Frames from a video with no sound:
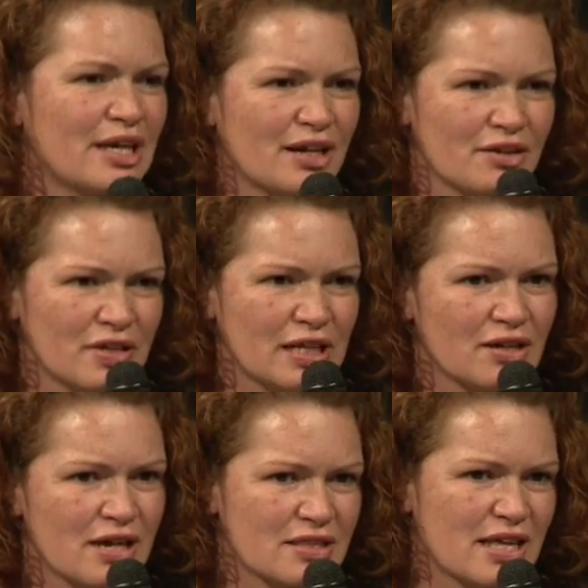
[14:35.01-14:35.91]
And I really
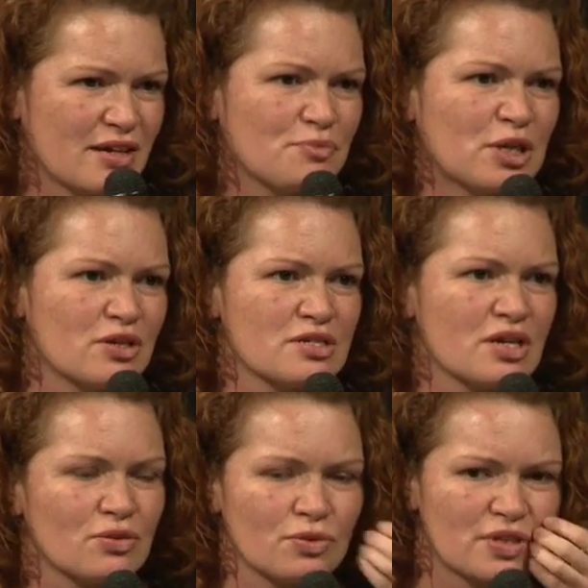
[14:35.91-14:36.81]
like that, because I
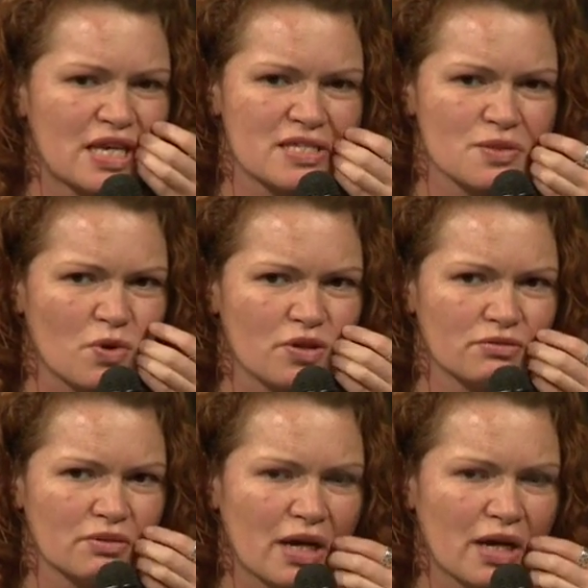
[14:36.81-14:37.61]
thought that's what